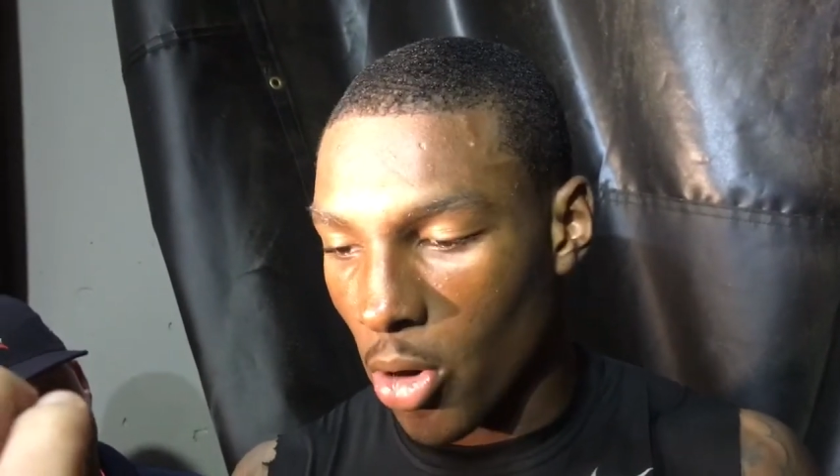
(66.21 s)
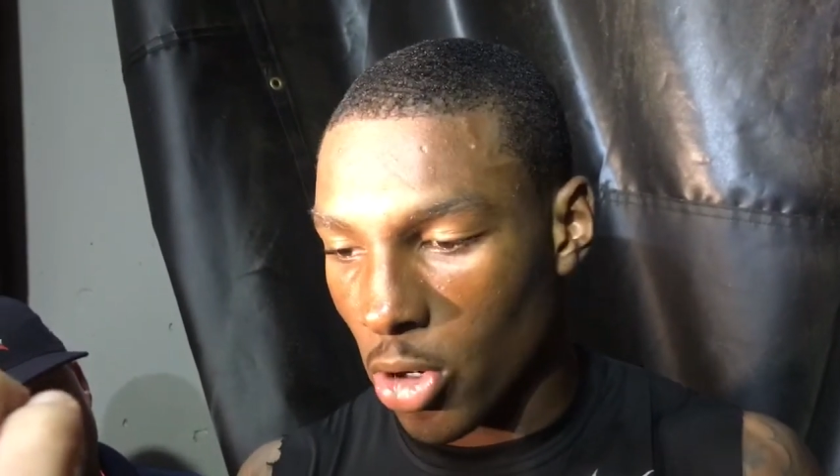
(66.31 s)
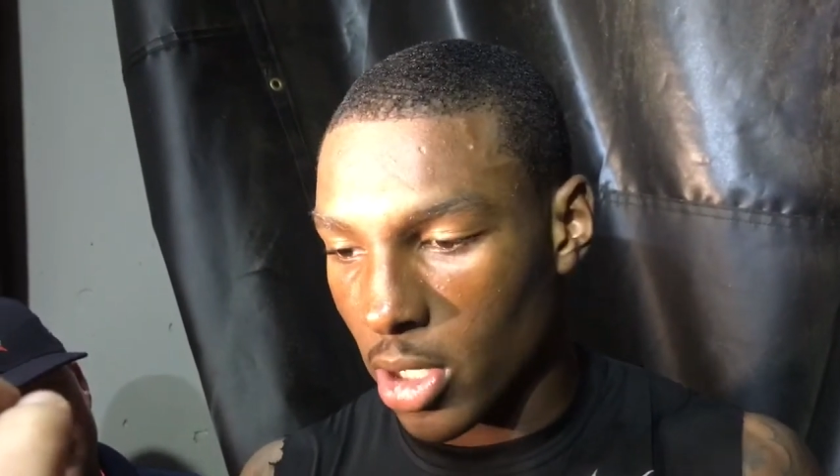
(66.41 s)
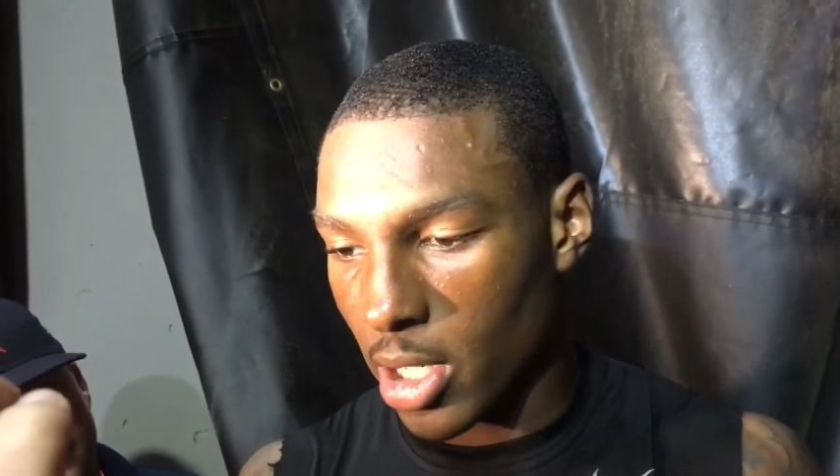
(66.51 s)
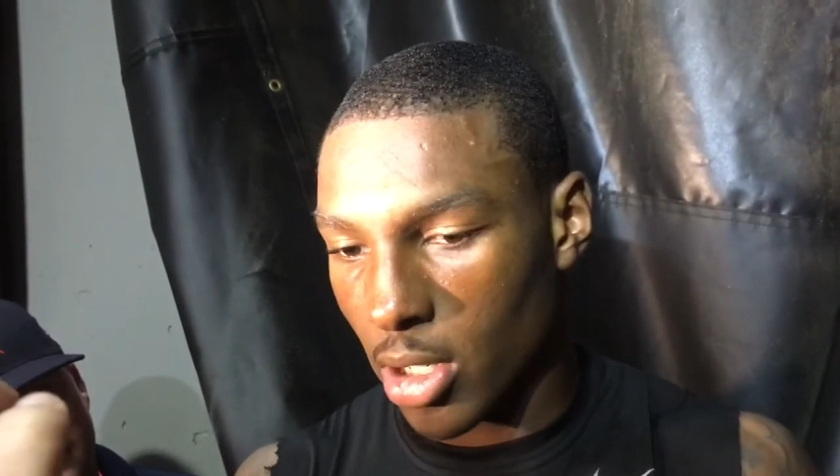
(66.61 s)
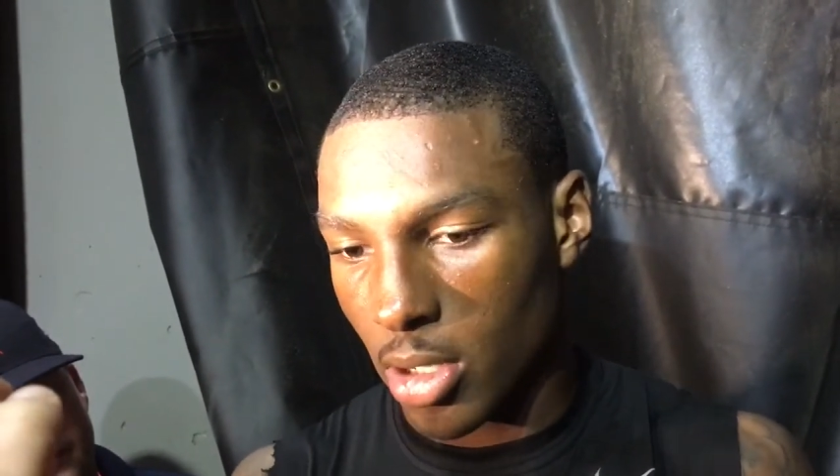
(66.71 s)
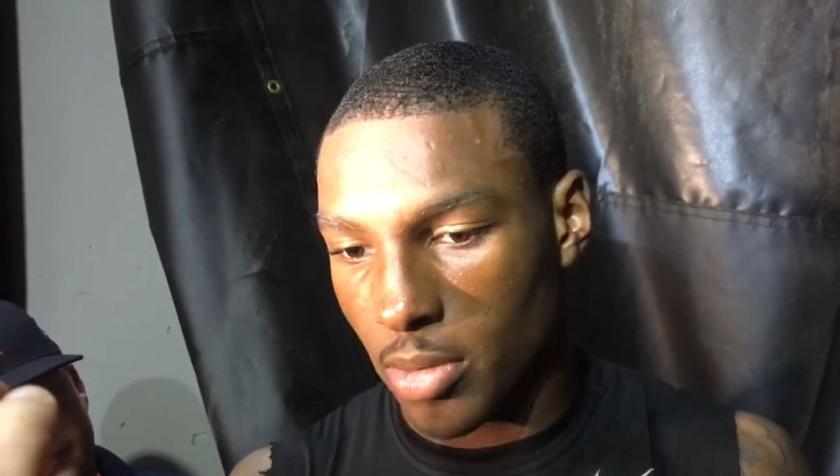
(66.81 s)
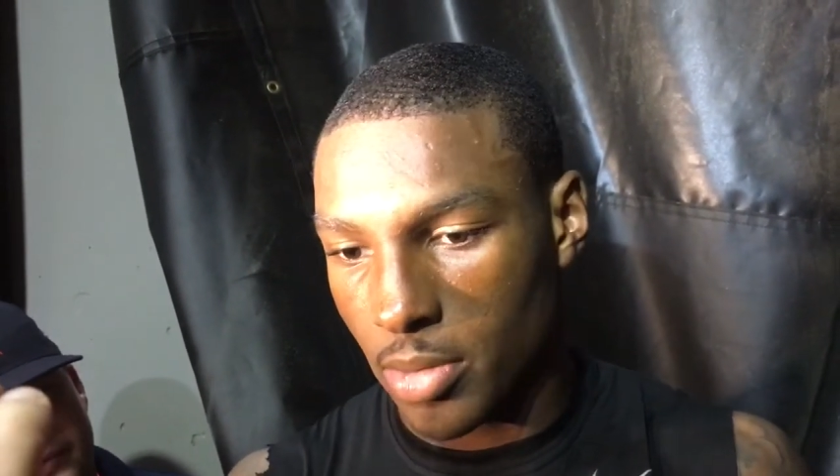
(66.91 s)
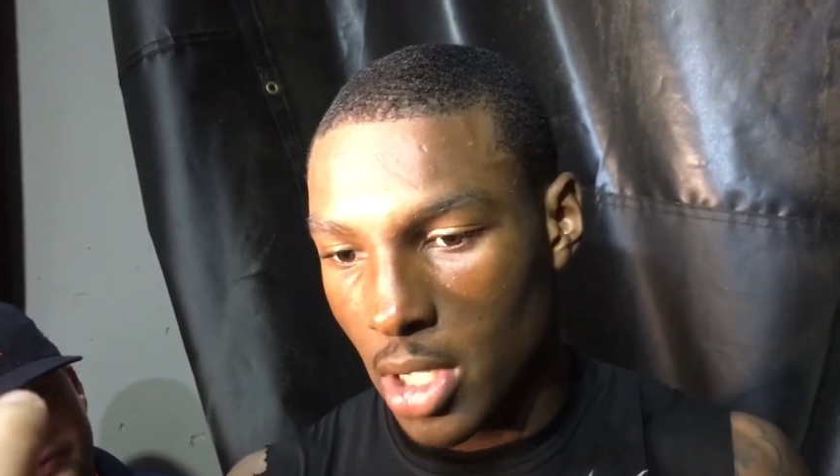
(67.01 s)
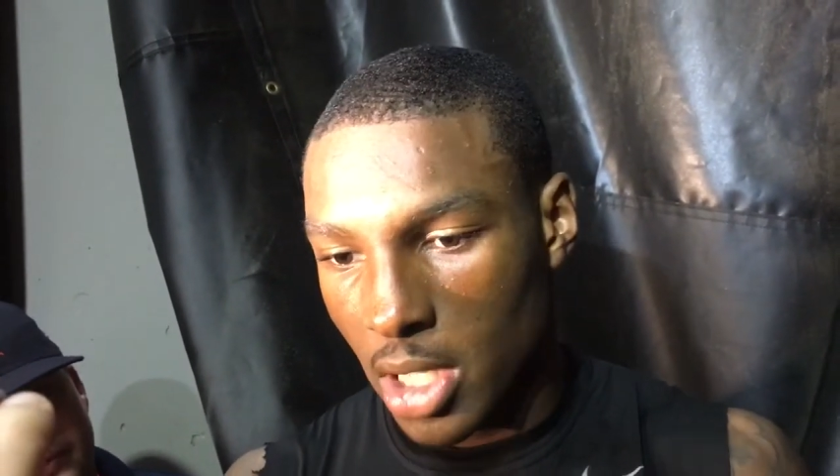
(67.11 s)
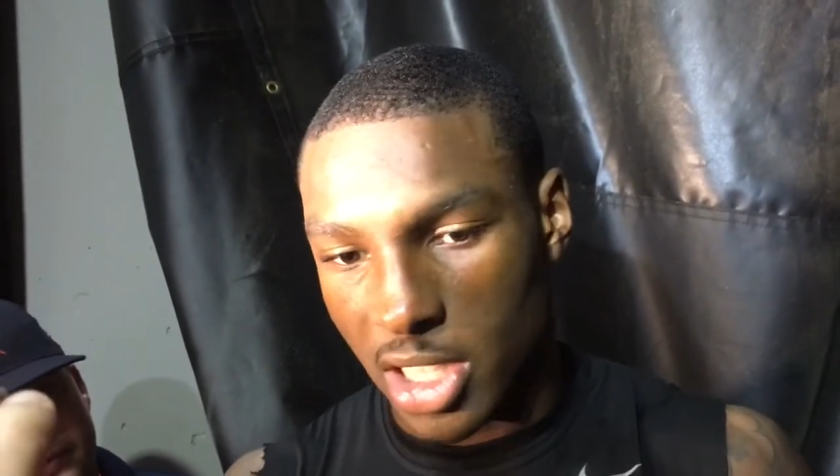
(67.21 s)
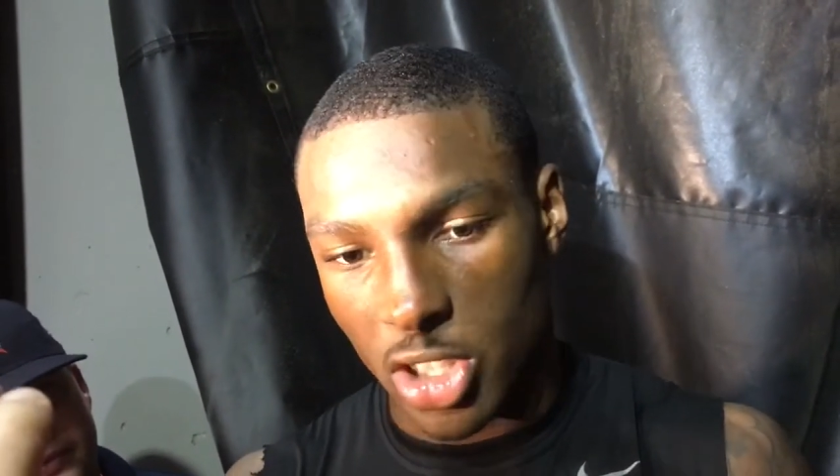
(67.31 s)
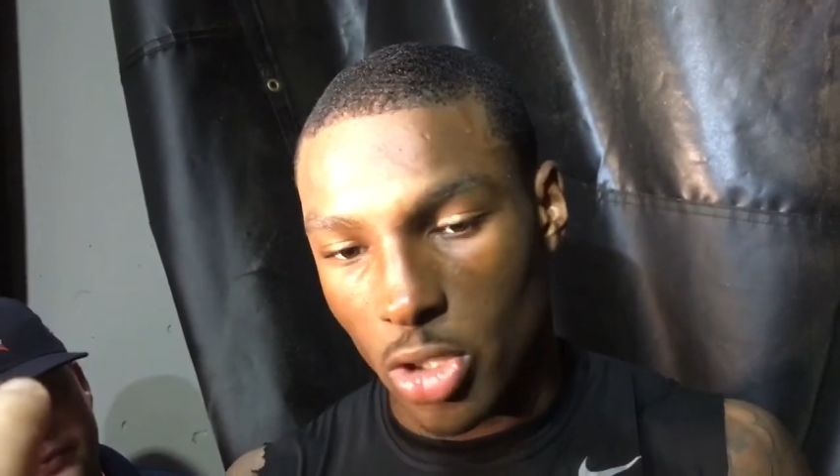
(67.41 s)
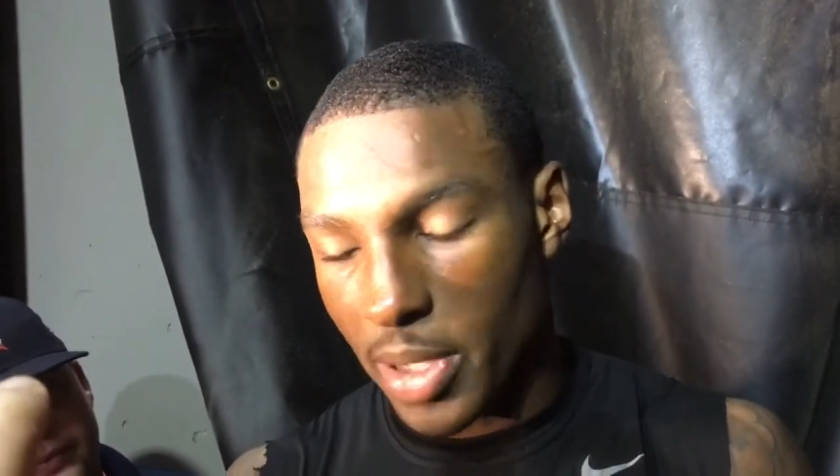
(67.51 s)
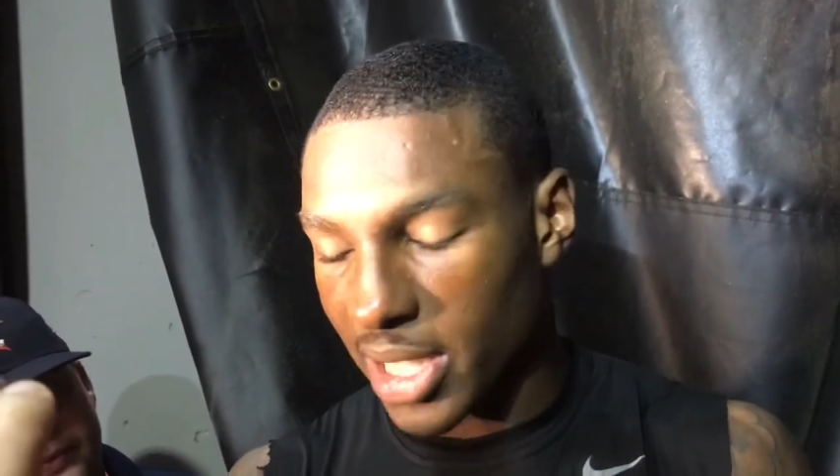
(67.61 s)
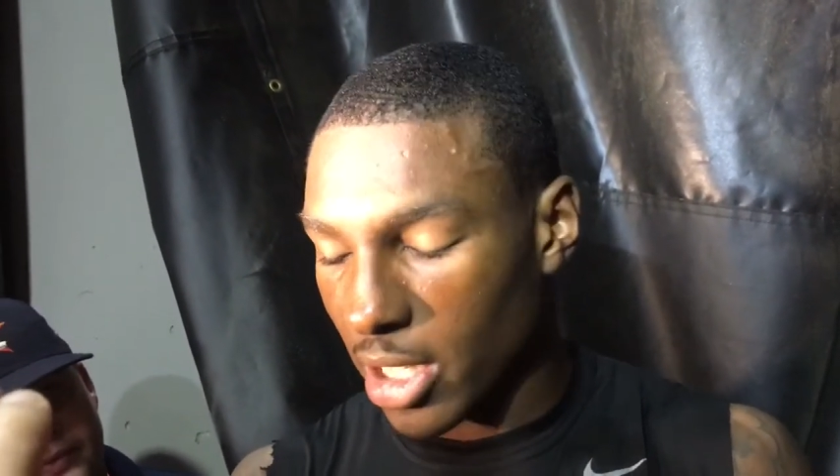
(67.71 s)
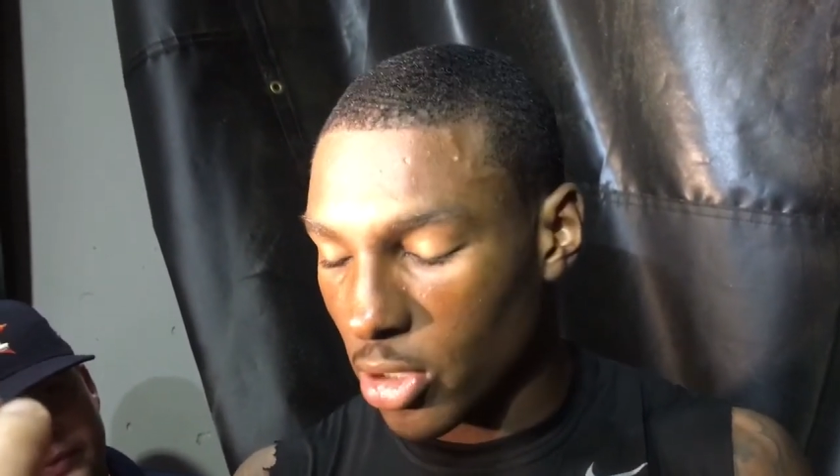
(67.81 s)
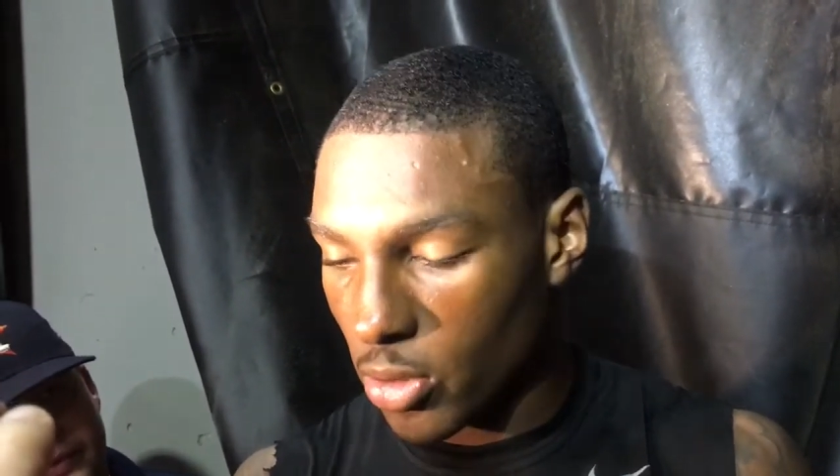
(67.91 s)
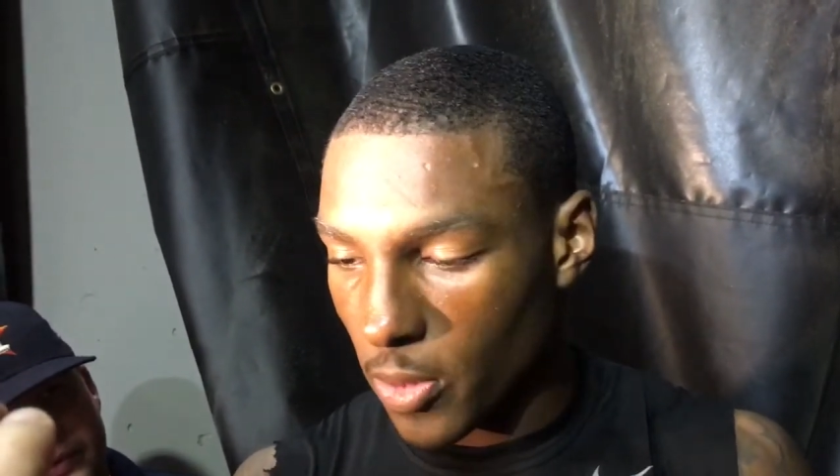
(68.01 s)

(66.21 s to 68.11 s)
own and um, just do the best I can do.